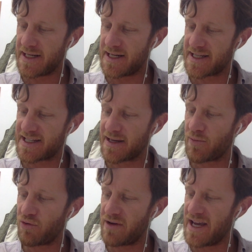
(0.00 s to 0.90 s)
A
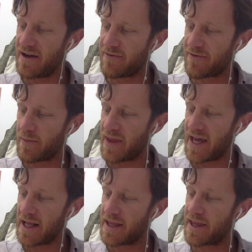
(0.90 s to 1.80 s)
summary from the
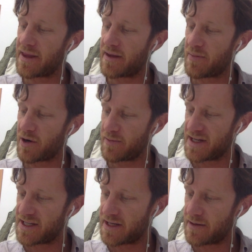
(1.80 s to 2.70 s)
Health
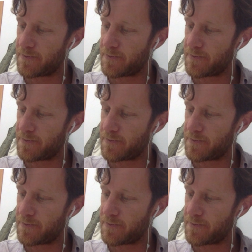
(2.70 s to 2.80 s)
Department.